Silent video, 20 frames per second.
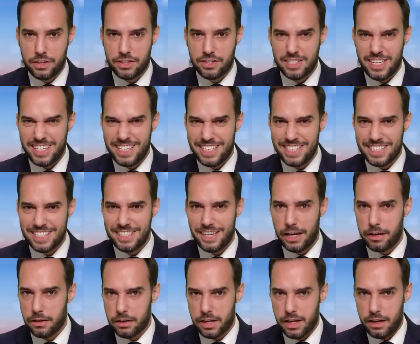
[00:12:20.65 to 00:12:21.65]
extended
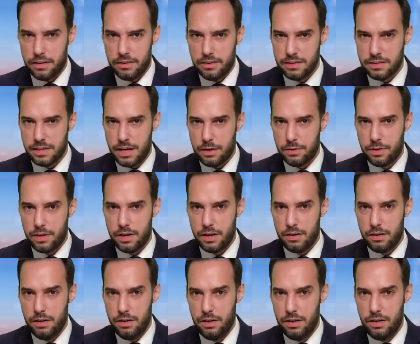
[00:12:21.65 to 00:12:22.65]
Snyder cut of this out
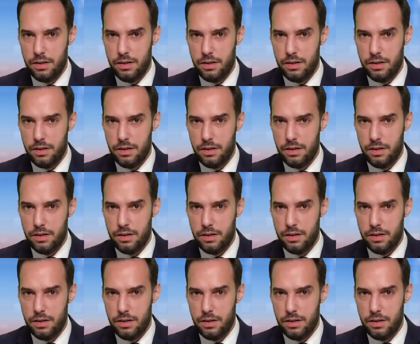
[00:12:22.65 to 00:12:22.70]
there?